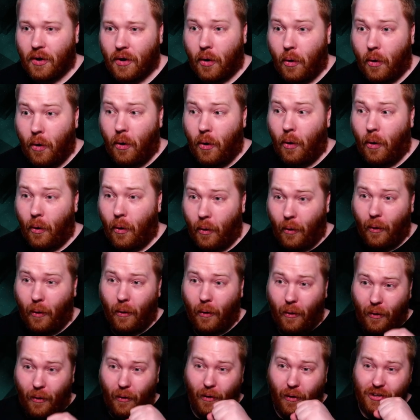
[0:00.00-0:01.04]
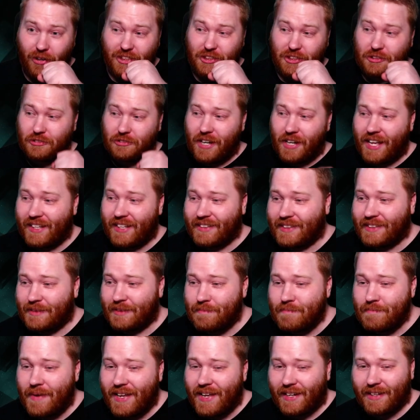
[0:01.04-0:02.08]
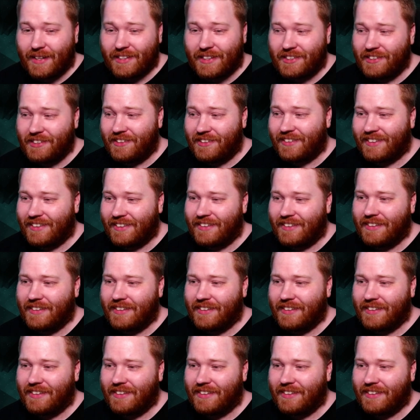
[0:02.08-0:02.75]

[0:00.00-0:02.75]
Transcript: Oh, straight in the middle, dude.